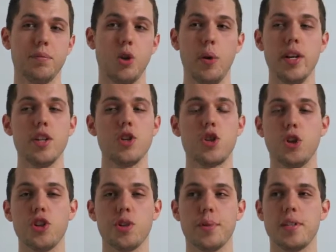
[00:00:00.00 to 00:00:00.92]
Going to
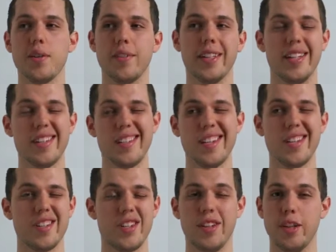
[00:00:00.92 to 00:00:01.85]
church specifically doesn't
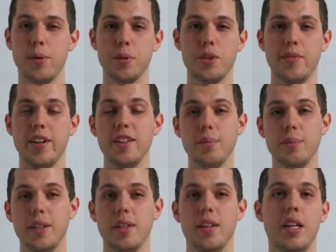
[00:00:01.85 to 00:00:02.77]
necessarily help your
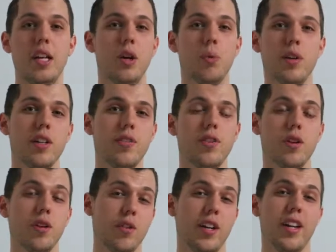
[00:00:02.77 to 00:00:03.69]
development. What if
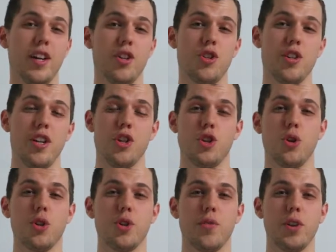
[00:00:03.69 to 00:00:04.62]
you're in a
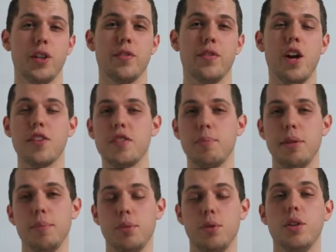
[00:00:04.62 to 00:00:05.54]
church full of toxic
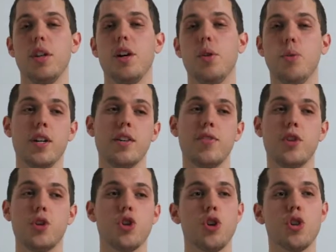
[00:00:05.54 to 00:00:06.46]
people? What if
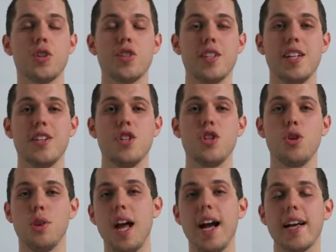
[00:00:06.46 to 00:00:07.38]
your church is teaching
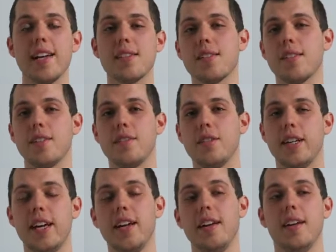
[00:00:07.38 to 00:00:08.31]
you lies?
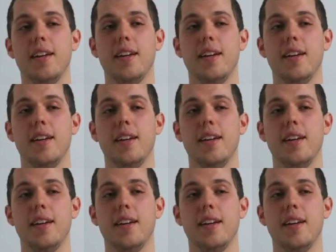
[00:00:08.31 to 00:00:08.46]
Okay.